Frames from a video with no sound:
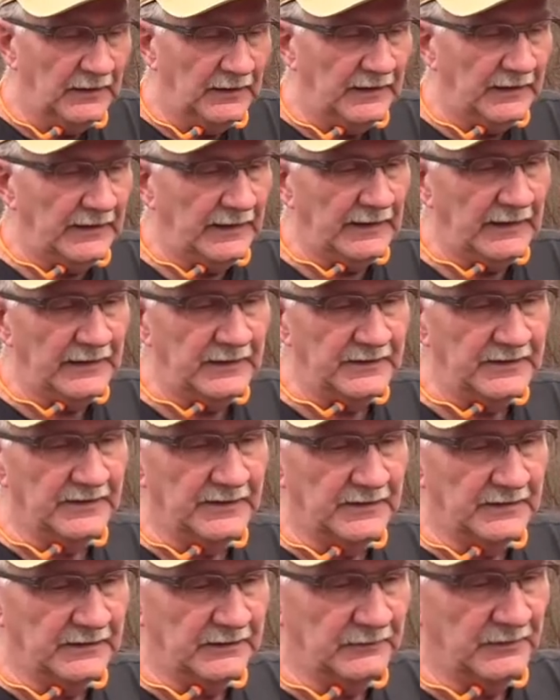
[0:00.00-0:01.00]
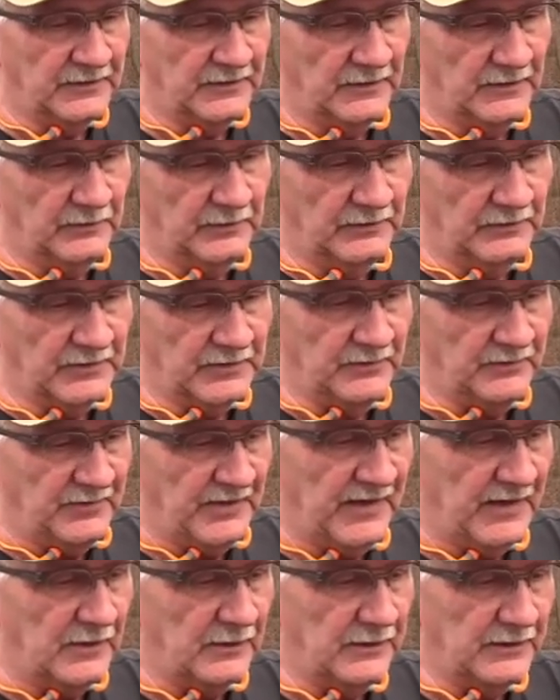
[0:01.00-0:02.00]
And we thought we would
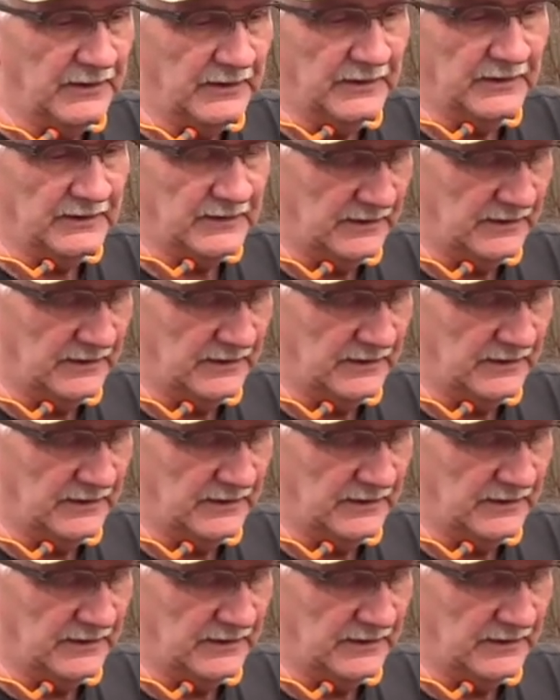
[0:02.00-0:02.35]
compare it,